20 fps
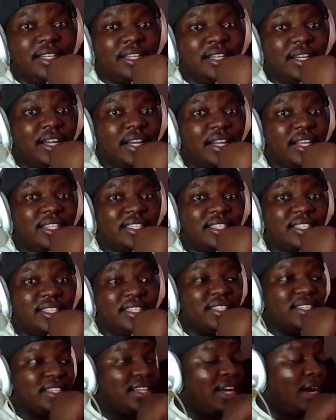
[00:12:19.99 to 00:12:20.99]

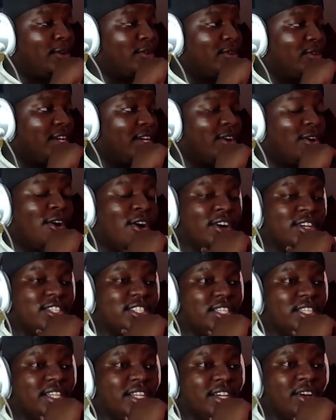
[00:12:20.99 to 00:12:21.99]
Cliff out here
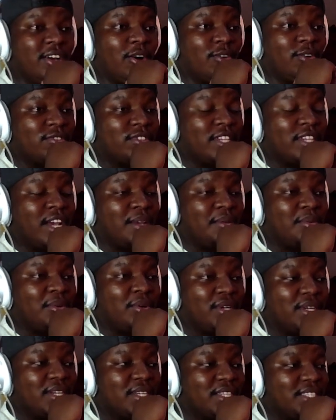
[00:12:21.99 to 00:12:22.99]
auctioning off
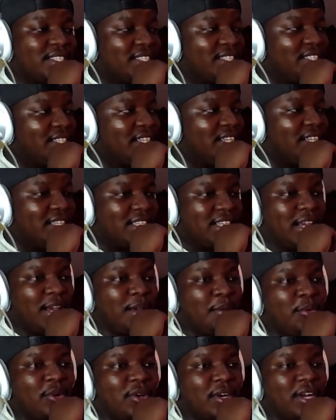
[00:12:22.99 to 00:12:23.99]
Cyborg.
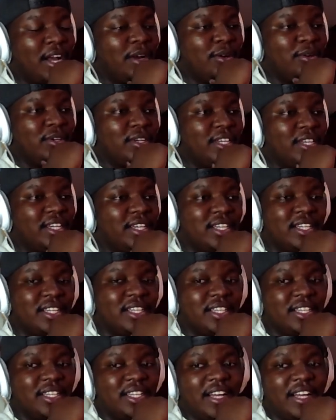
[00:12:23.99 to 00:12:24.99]
Cyborg out here
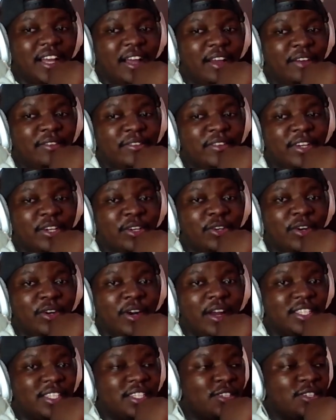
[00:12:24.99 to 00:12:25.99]
having a
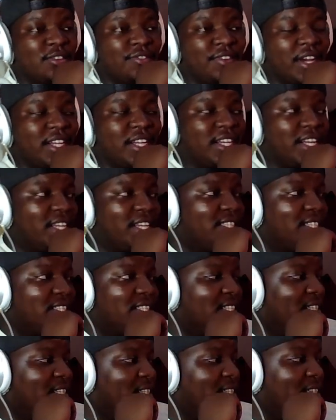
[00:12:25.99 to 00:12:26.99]
crisis of
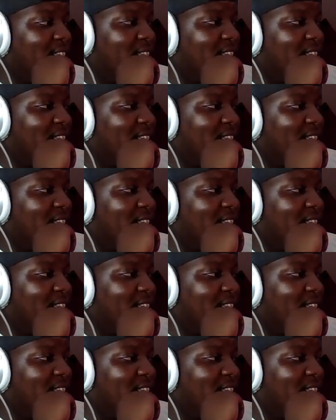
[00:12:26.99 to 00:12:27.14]
identity.